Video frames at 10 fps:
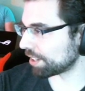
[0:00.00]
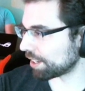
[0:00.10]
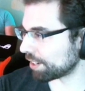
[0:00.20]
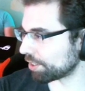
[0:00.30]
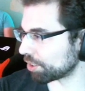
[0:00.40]

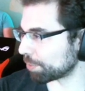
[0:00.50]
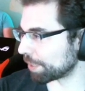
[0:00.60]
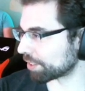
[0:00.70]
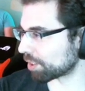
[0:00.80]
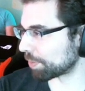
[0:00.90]
don't know
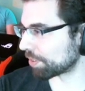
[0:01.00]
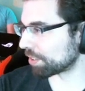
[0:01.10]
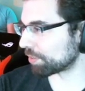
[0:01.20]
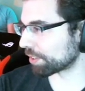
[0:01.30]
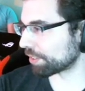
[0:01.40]
about the
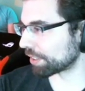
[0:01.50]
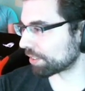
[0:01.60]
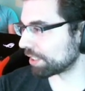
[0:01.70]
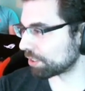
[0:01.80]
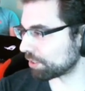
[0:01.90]
specific things
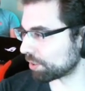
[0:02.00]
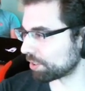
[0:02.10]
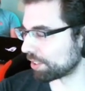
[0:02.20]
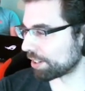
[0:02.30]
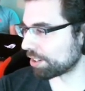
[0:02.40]
that you
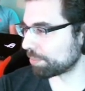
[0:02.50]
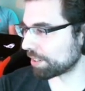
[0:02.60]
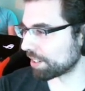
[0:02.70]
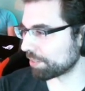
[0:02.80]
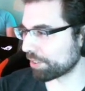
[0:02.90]
noted there,
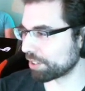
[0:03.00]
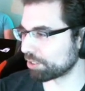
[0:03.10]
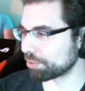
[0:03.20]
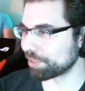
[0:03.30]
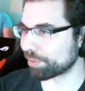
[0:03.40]
but everything
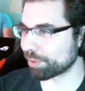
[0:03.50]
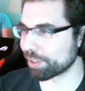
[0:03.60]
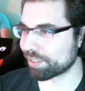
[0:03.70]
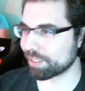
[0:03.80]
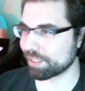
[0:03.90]
will be
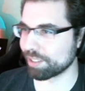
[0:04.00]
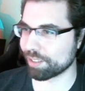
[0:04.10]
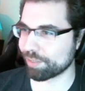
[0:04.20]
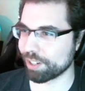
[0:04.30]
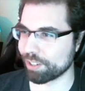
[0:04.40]
voiced as
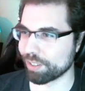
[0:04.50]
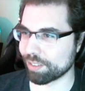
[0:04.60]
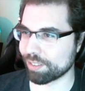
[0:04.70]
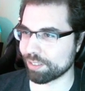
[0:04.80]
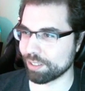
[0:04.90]
far
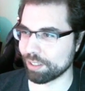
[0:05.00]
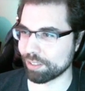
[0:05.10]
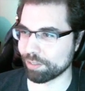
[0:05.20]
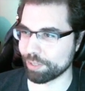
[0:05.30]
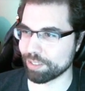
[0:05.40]
as
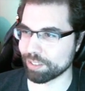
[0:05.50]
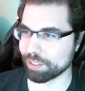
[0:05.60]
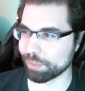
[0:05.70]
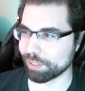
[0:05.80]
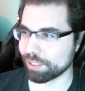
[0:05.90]
is
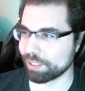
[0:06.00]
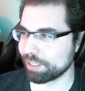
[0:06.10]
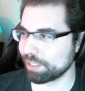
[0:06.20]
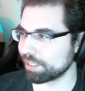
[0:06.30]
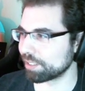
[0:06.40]
reasonable.
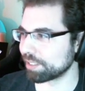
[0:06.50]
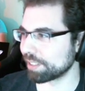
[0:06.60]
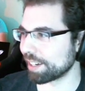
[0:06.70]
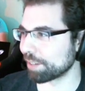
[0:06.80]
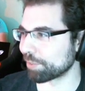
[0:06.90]

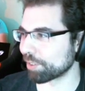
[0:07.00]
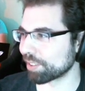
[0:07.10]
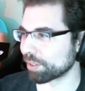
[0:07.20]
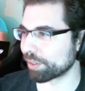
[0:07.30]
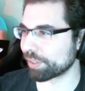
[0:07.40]
Not every
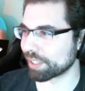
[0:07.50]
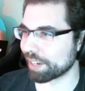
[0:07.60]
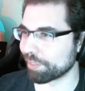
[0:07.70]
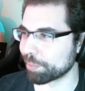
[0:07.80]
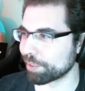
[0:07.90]
single thing that
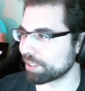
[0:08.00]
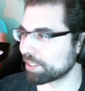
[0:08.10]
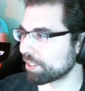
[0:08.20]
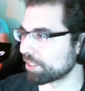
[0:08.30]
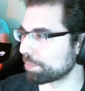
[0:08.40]
everybody
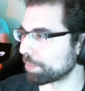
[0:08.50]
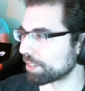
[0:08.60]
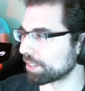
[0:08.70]
does, but